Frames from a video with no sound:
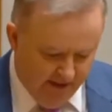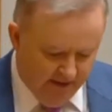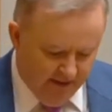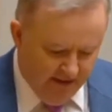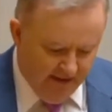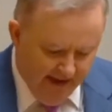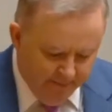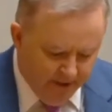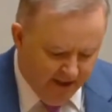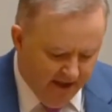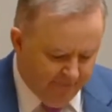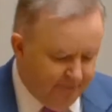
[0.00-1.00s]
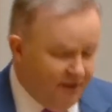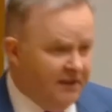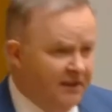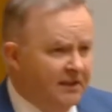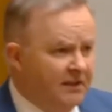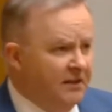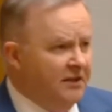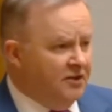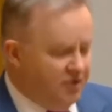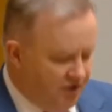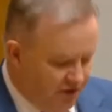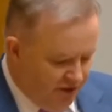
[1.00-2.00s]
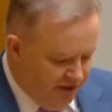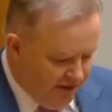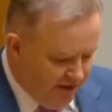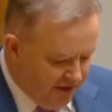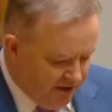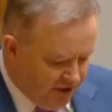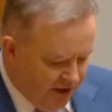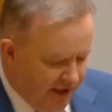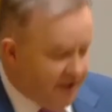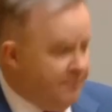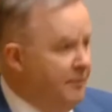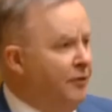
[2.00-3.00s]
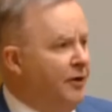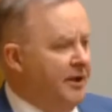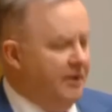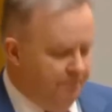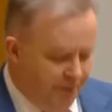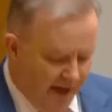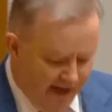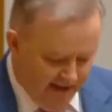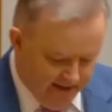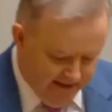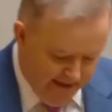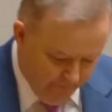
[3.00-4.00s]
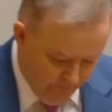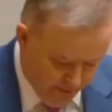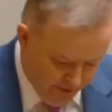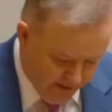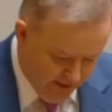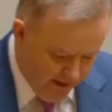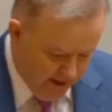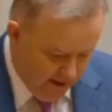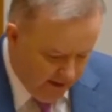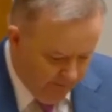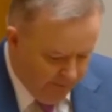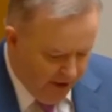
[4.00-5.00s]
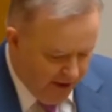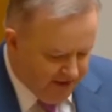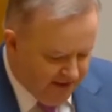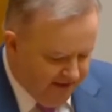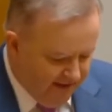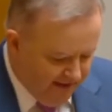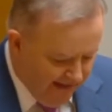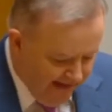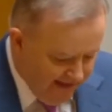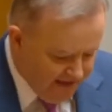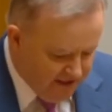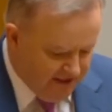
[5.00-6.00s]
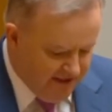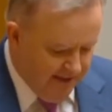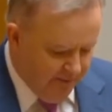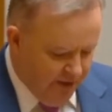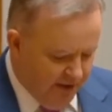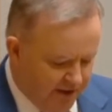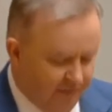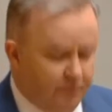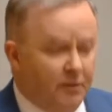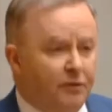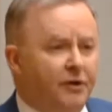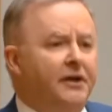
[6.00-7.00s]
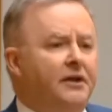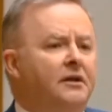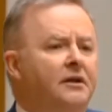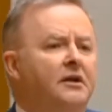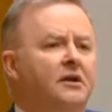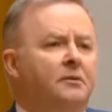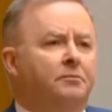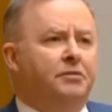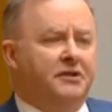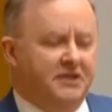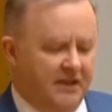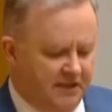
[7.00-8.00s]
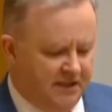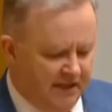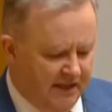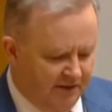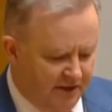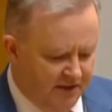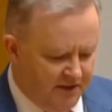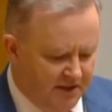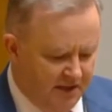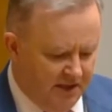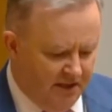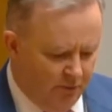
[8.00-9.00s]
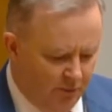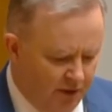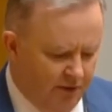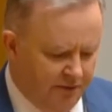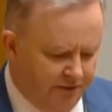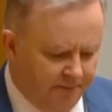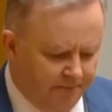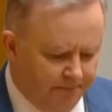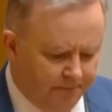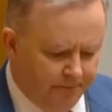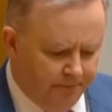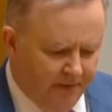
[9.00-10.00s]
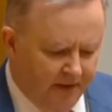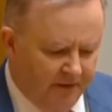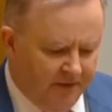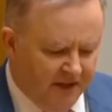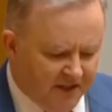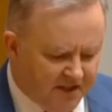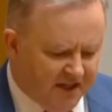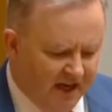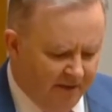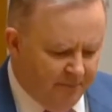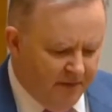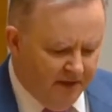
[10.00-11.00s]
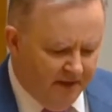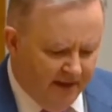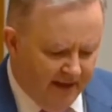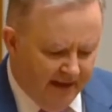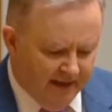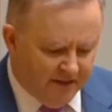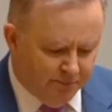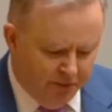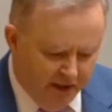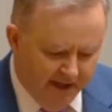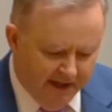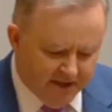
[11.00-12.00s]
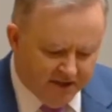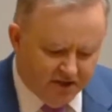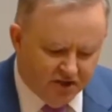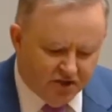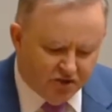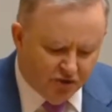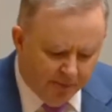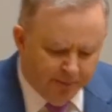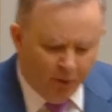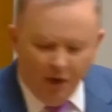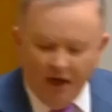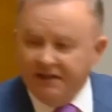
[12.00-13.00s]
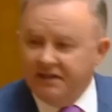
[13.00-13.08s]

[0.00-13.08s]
The Labor government instituted Australia's Marine Park Network, comprising the largest network of marine protected areas in the world. This government has plans to strip away